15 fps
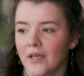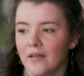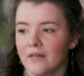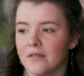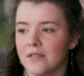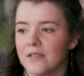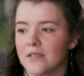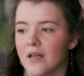
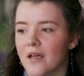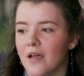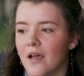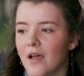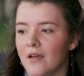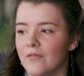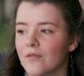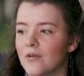And
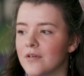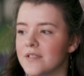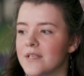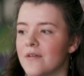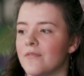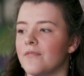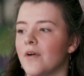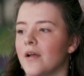I, of course,
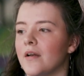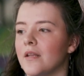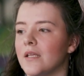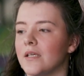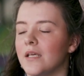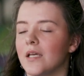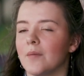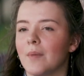have fun
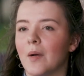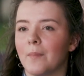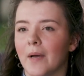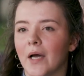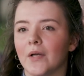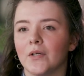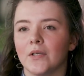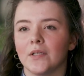thinking about
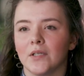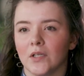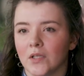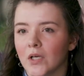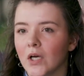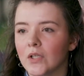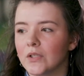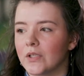pattern and
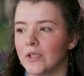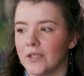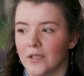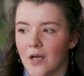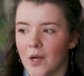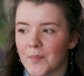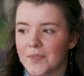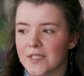color and
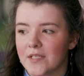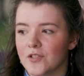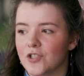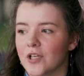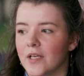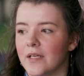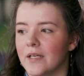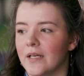
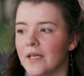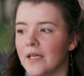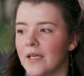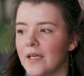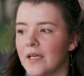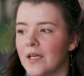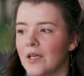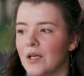composition.
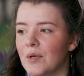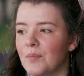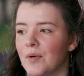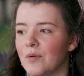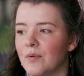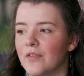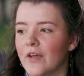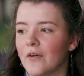
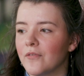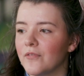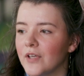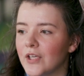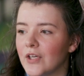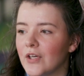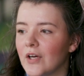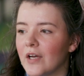But without
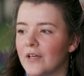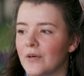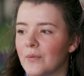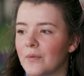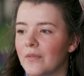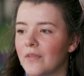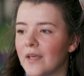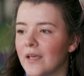figure, I
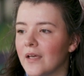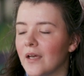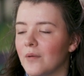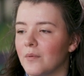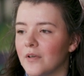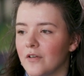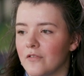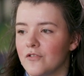don't think I
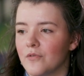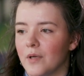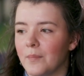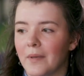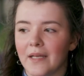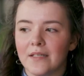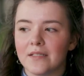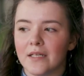would enjoy
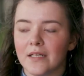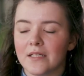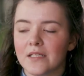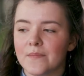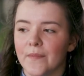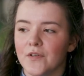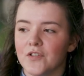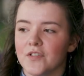painting
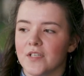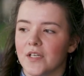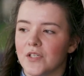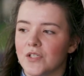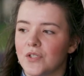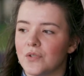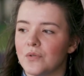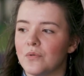as much as I
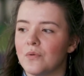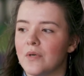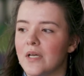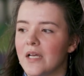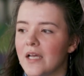do.